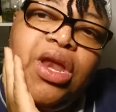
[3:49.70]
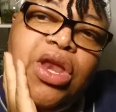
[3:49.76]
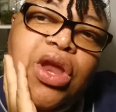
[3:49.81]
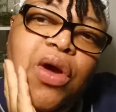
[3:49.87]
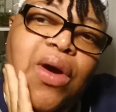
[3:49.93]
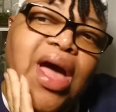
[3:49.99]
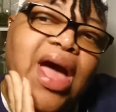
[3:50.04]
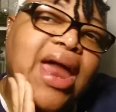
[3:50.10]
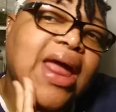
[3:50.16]

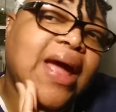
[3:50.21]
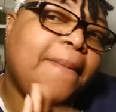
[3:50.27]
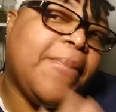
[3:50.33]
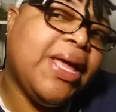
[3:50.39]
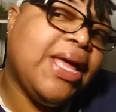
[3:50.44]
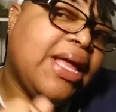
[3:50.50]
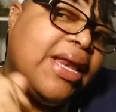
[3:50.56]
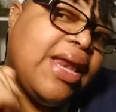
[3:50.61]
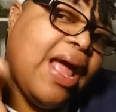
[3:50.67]
know how they
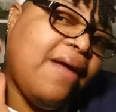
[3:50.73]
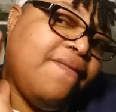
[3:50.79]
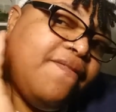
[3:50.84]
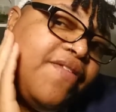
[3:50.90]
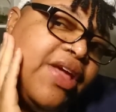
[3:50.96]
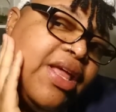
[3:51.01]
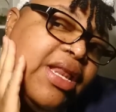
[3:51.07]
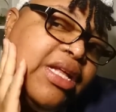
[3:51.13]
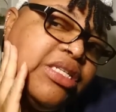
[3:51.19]
be in their
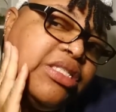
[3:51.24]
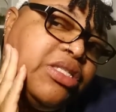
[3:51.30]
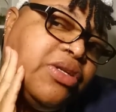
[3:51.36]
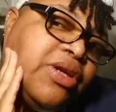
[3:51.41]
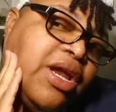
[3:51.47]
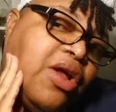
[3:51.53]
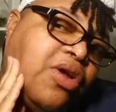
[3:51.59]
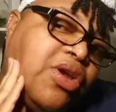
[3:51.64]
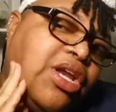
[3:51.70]
feelings, so
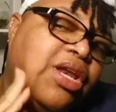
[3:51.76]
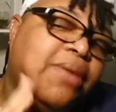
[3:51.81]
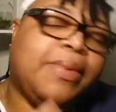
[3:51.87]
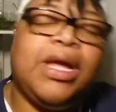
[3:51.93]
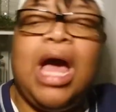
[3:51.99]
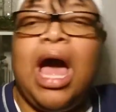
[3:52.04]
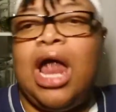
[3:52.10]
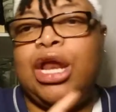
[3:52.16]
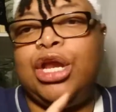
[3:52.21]
they don't need to
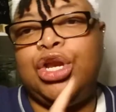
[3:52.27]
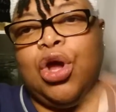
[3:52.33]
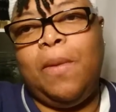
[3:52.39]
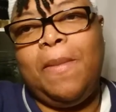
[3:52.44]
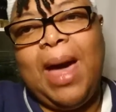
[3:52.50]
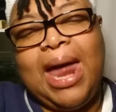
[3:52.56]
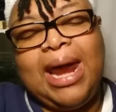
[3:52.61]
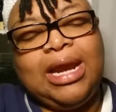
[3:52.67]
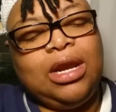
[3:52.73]
be calling
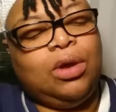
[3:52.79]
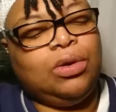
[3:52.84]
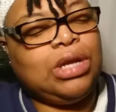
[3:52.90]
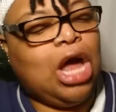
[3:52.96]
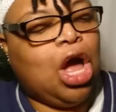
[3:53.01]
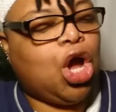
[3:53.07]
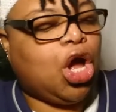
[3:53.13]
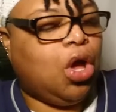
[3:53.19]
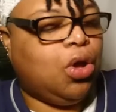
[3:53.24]
nobody no
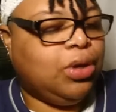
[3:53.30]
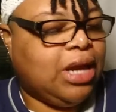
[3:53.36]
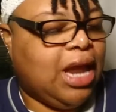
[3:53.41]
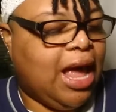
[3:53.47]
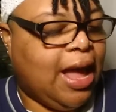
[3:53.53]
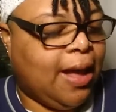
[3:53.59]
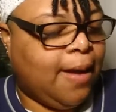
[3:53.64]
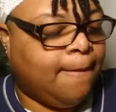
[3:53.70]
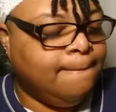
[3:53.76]
doggone
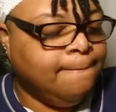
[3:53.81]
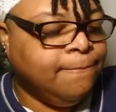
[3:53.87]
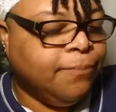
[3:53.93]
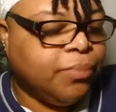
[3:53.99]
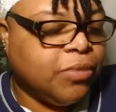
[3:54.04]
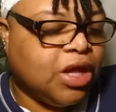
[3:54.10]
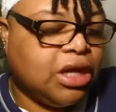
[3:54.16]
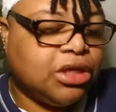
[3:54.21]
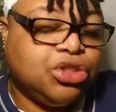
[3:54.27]
name.
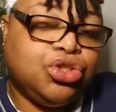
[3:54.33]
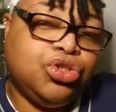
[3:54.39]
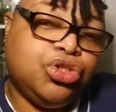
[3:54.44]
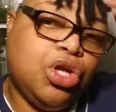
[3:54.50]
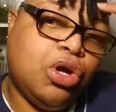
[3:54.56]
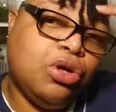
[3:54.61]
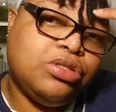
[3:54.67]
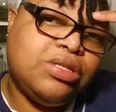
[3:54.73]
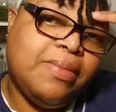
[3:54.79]
Because you
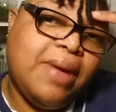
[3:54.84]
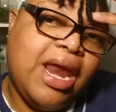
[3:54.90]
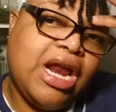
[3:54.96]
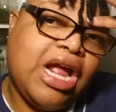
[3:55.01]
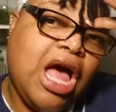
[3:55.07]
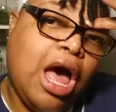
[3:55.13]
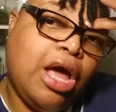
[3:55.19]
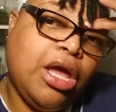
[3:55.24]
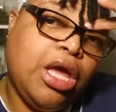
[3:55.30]
know
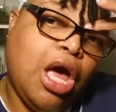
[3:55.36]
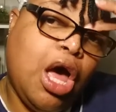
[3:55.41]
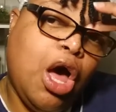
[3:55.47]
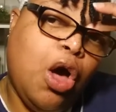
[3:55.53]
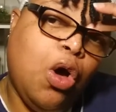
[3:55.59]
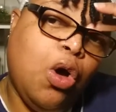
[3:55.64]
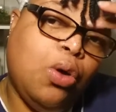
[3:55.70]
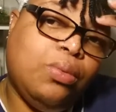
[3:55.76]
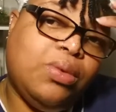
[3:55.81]
somebody call you
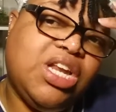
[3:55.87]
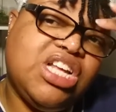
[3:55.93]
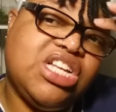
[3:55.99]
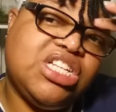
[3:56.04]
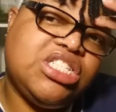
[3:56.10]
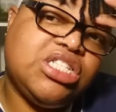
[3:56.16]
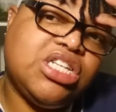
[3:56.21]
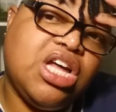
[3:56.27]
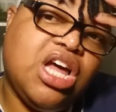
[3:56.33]

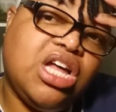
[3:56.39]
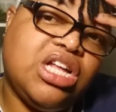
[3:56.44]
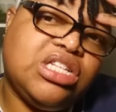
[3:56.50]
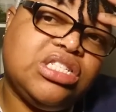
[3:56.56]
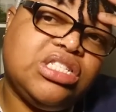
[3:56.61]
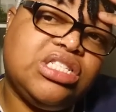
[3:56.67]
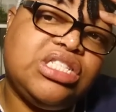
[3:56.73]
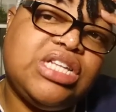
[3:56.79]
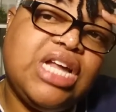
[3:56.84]
homeless,
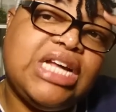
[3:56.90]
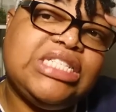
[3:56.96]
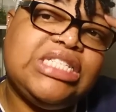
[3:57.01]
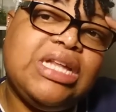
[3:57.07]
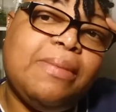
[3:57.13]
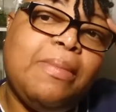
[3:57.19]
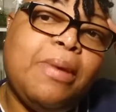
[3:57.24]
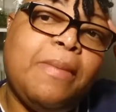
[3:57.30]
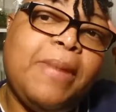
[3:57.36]
say
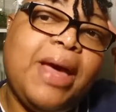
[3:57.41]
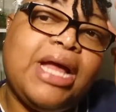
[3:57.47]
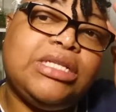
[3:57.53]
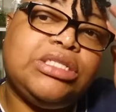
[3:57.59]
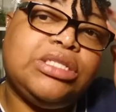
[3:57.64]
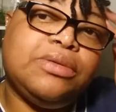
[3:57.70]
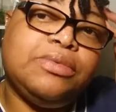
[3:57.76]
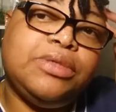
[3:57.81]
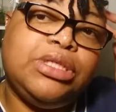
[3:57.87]
something
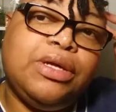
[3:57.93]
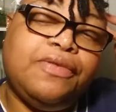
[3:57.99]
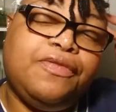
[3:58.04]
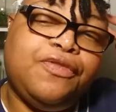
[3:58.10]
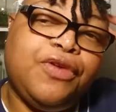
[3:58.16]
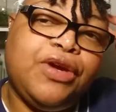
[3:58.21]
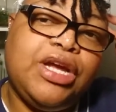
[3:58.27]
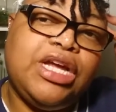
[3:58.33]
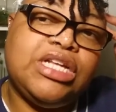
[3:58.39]
about your
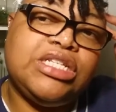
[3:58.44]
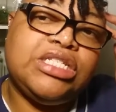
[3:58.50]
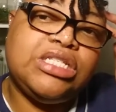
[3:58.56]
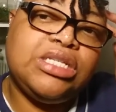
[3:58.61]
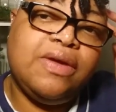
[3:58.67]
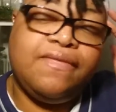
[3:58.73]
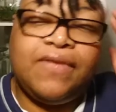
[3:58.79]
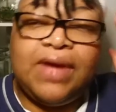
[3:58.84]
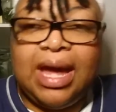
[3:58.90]
friends
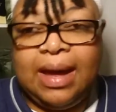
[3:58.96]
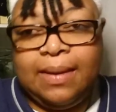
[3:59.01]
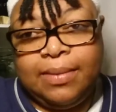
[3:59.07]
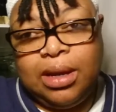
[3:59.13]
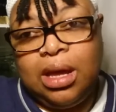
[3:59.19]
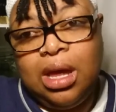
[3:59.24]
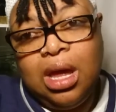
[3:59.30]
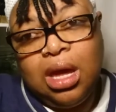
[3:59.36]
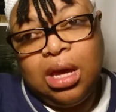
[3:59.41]
and your
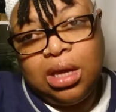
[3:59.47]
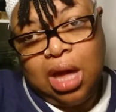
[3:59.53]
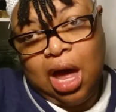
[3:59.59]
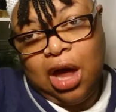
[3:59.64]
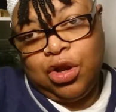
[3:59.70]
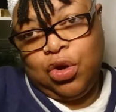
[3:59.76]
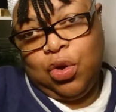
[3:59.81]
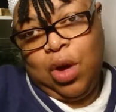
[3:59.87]
family. Y'all